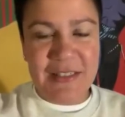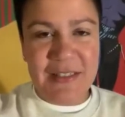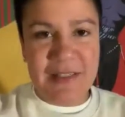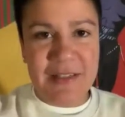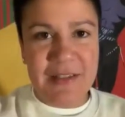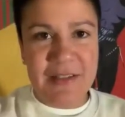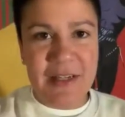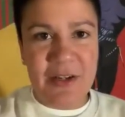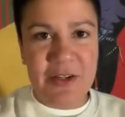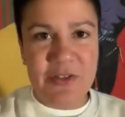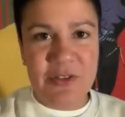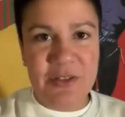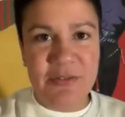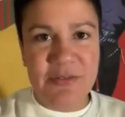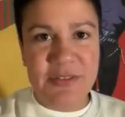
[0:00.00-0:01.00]
uh, on
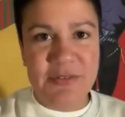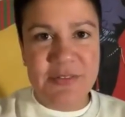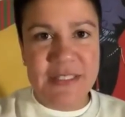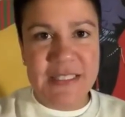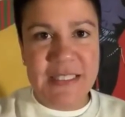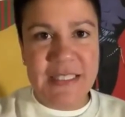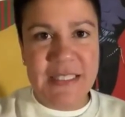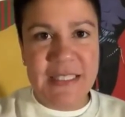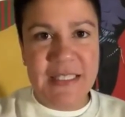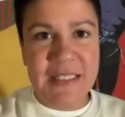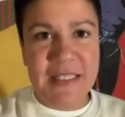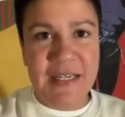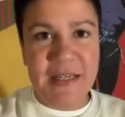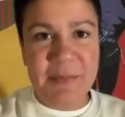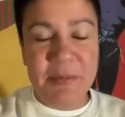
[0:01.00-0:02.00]
150
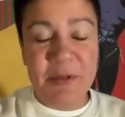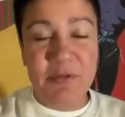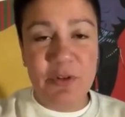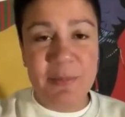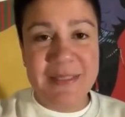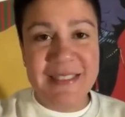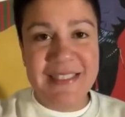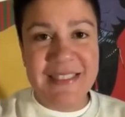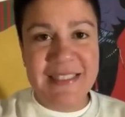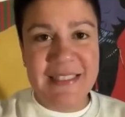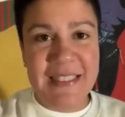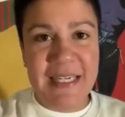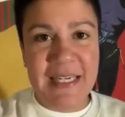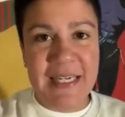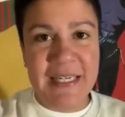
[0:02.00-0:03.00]
performances
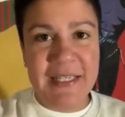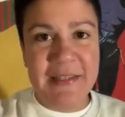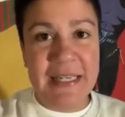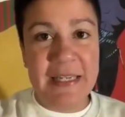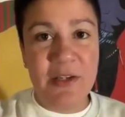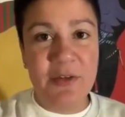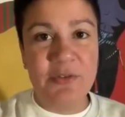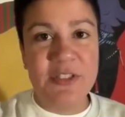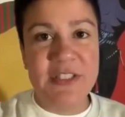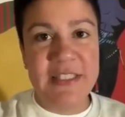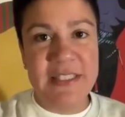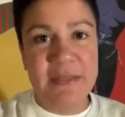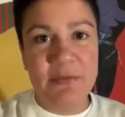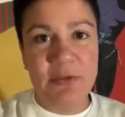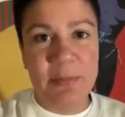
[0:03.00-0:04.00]
and thank you for
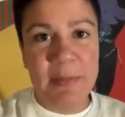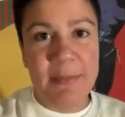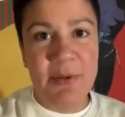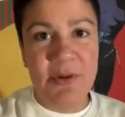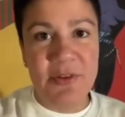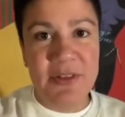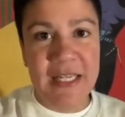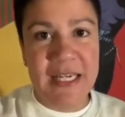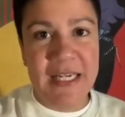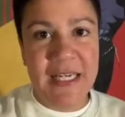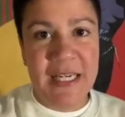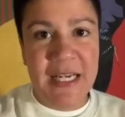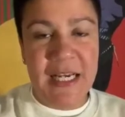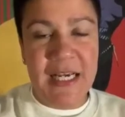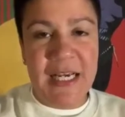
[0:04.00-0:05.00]
singing for my birthday.
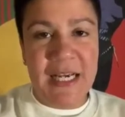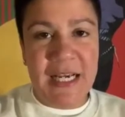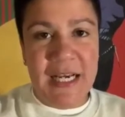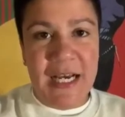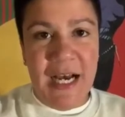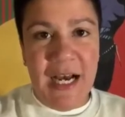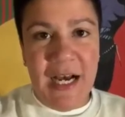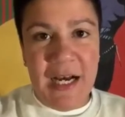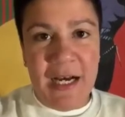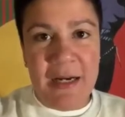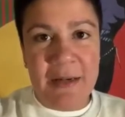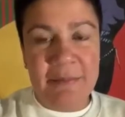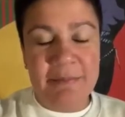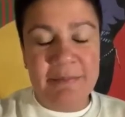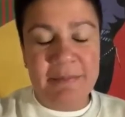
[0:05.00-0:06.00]

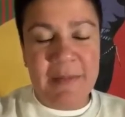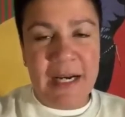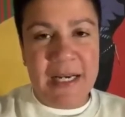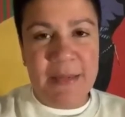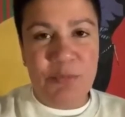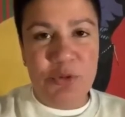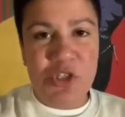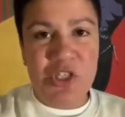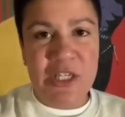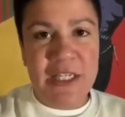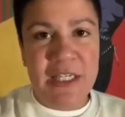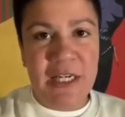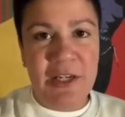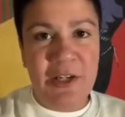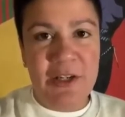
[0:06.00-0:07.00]
Um, I appreciate
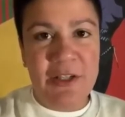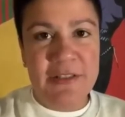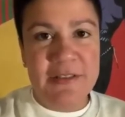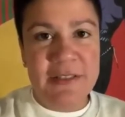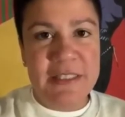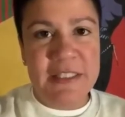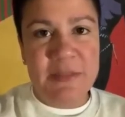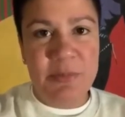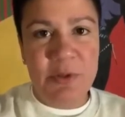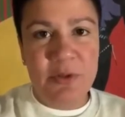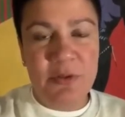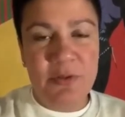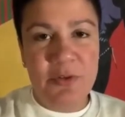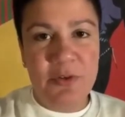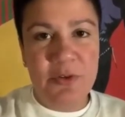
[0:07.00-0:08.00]
it a lot. It's
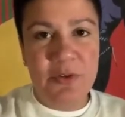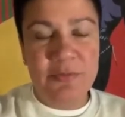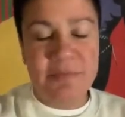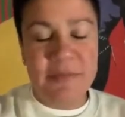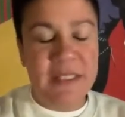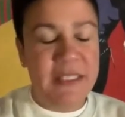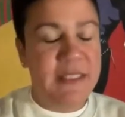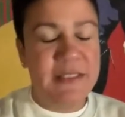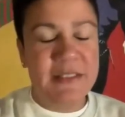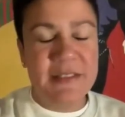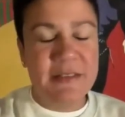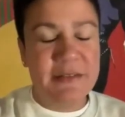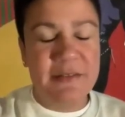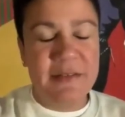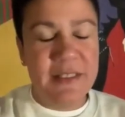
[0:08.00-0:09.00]
beautiful. It's
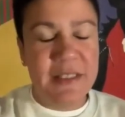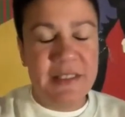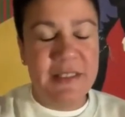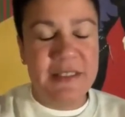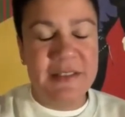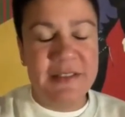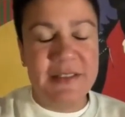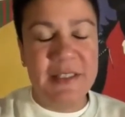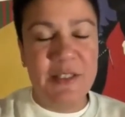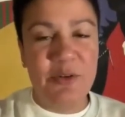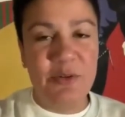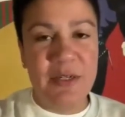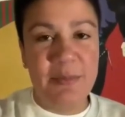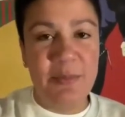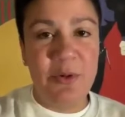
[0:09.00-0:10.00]
it's
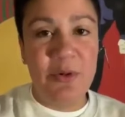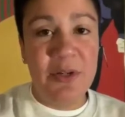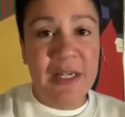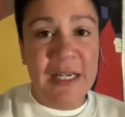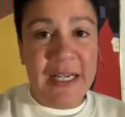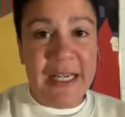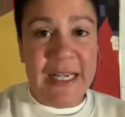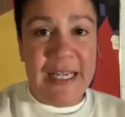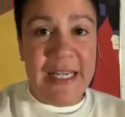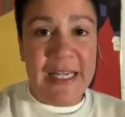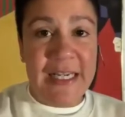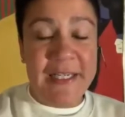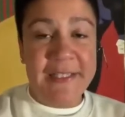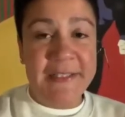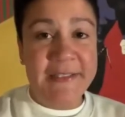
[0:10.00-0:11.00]
incredible.
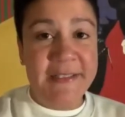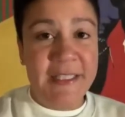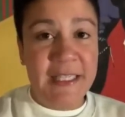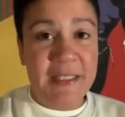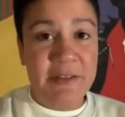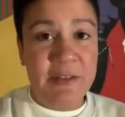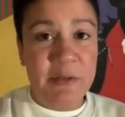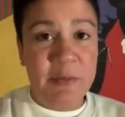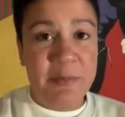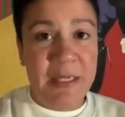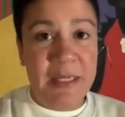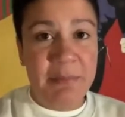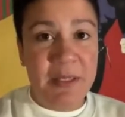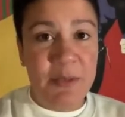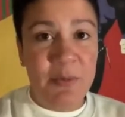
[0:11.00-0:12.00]
And yeah, you
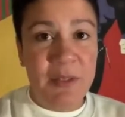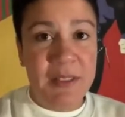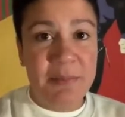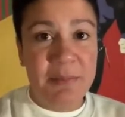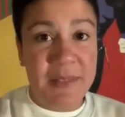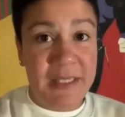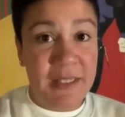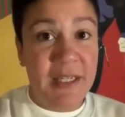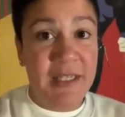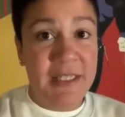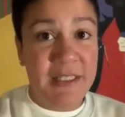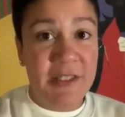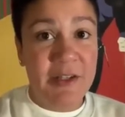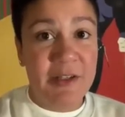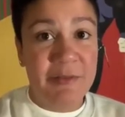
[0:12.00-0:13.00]
make me want to play that
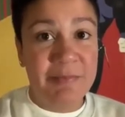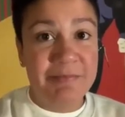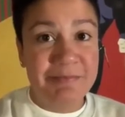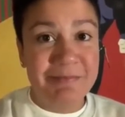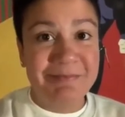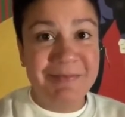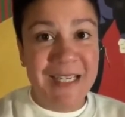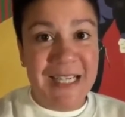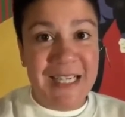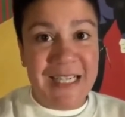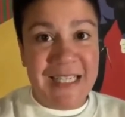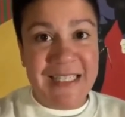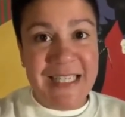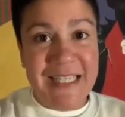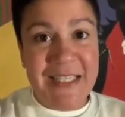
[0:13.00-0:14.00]
guitar.
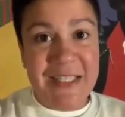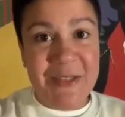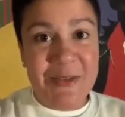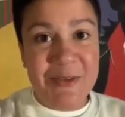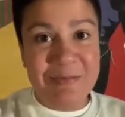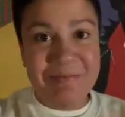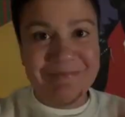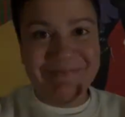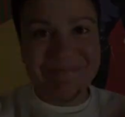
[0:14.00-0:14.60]
Thank you.